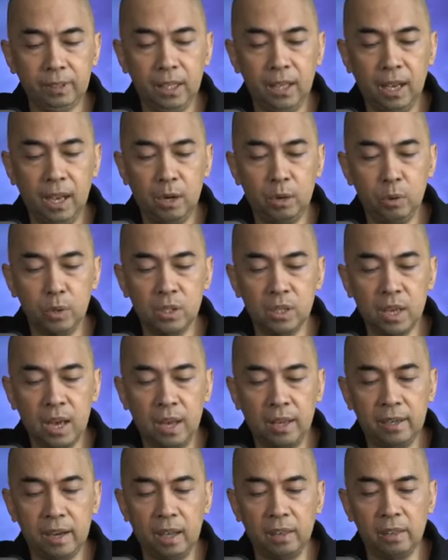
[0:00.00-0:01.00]
whose
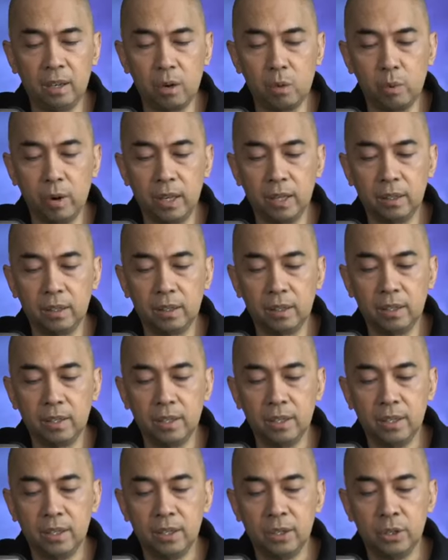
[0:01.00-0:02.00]
son underwent
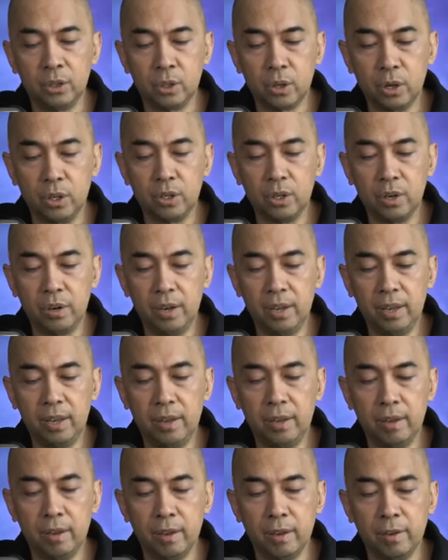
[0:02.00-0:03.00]

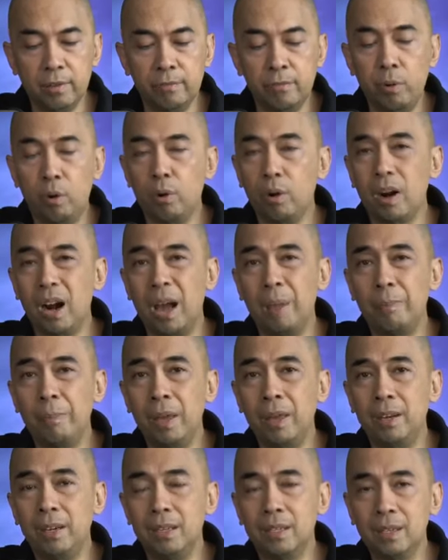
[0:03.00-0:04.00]
surgery for
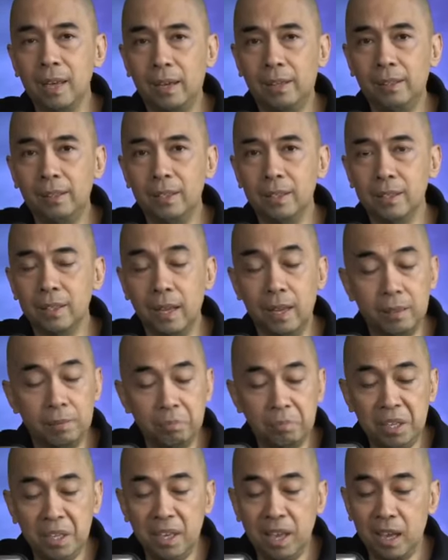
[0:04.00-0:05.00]
appendicitis,
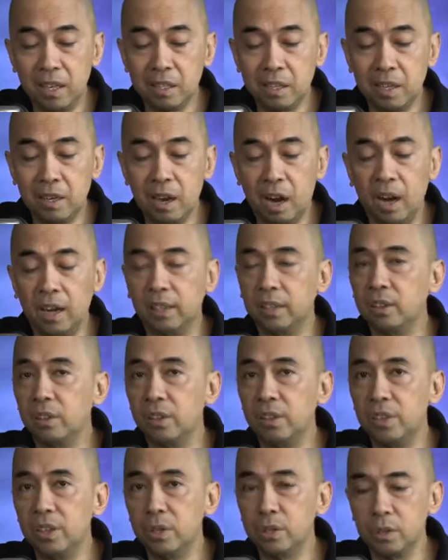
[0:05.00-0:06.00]
and he has a heart
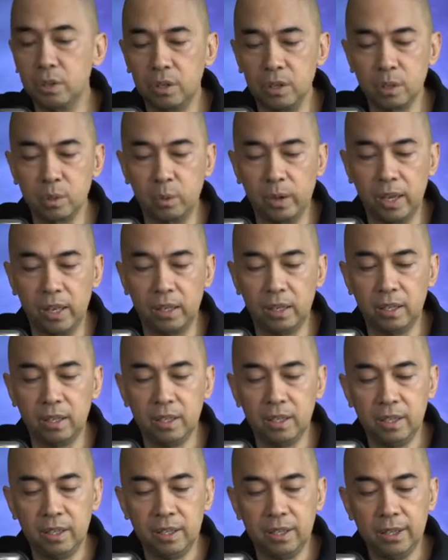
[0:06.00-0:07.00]
condition as well.
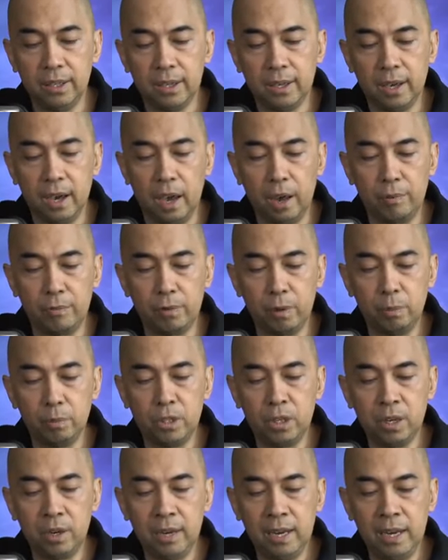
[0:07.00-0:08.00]
From
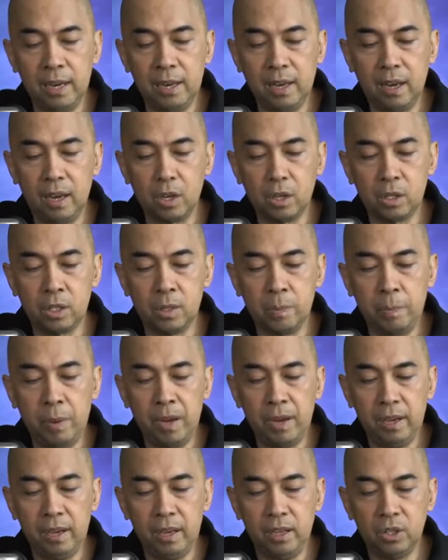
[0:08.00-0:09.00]
Cirilla
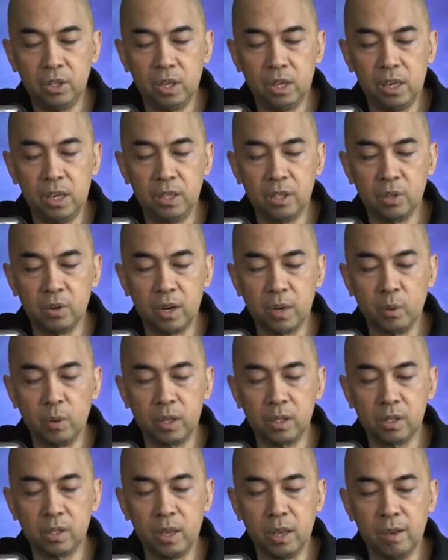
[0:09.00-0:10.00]
Spinney, she is
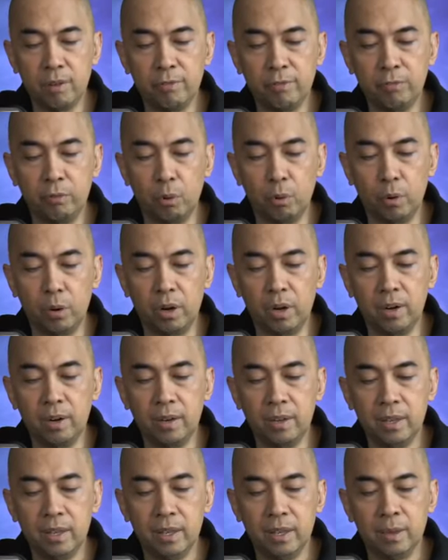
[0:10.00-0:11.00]
requesting for
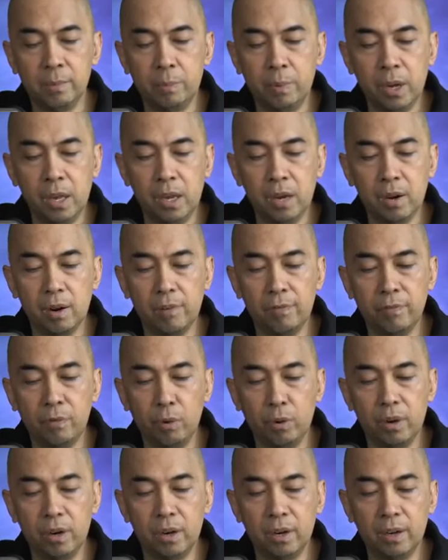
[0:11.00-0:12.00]
prayer
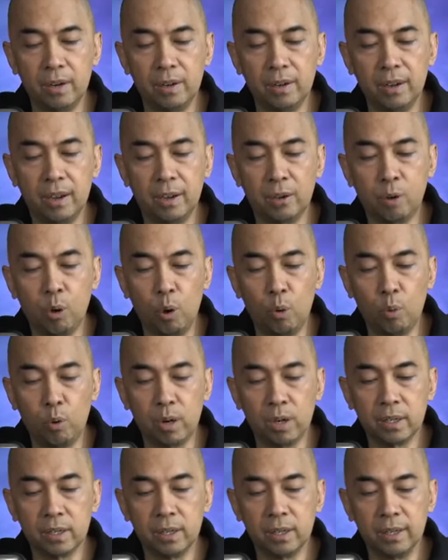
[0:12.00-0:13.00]
for her
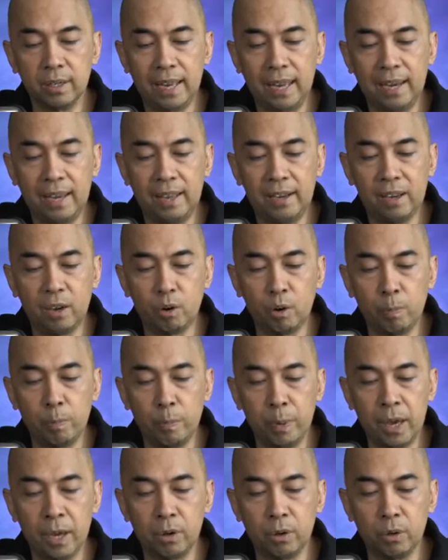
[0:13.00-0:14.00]
co-worker, Elena
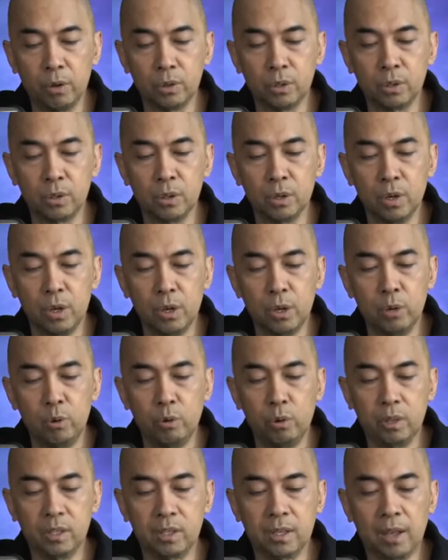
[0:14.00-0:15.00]
Roperos,
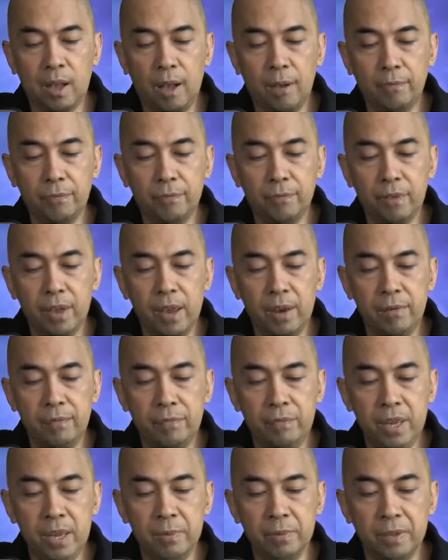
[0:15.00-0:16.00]
who has cough and
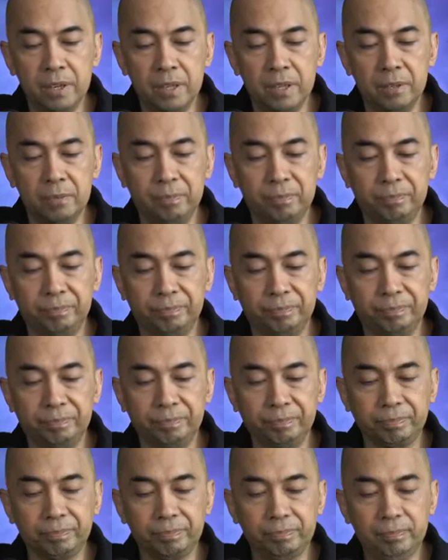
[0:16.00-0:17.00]
fever.
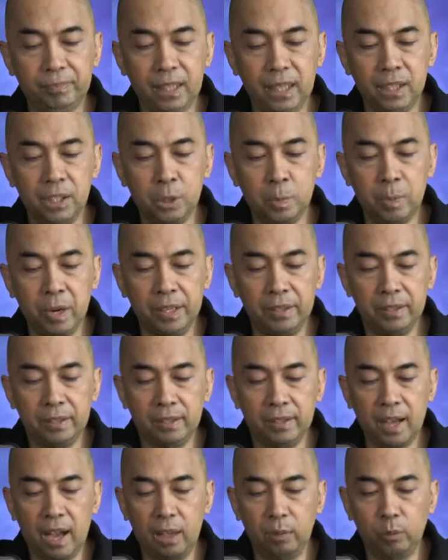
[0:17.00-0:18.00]
Let's pray
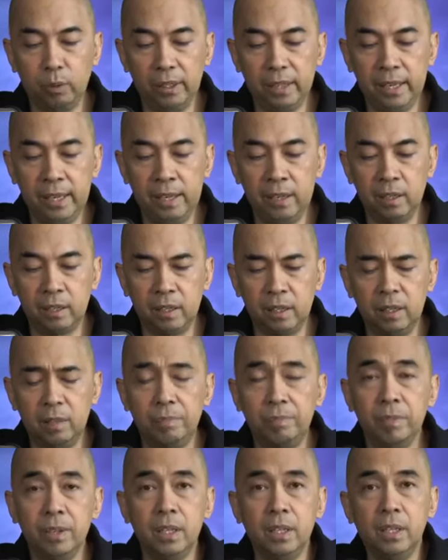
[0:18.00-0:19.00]
that God will heal her.
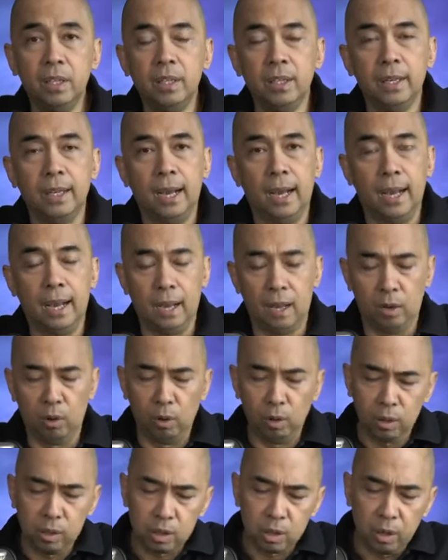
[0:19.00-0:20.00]

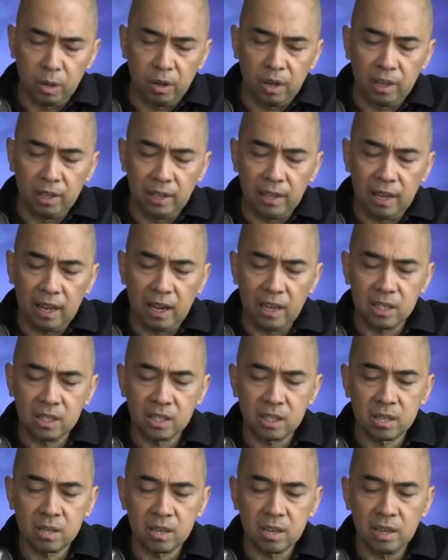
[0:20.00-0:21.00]
Also, let
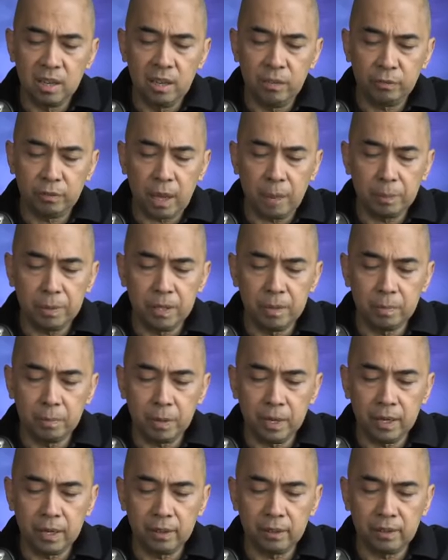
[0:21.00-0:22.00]
us lift up in
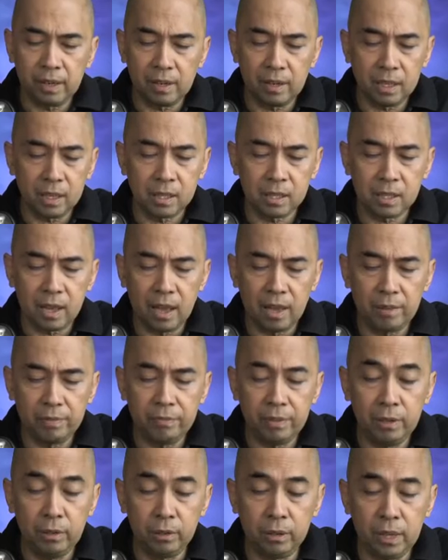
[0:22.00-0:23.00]
prayer Teresa
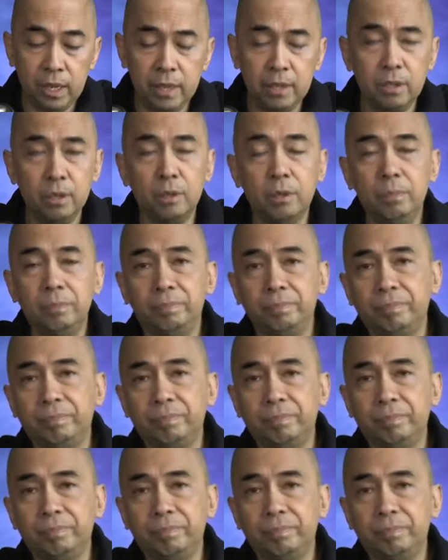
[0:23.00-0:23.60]
Filuteo.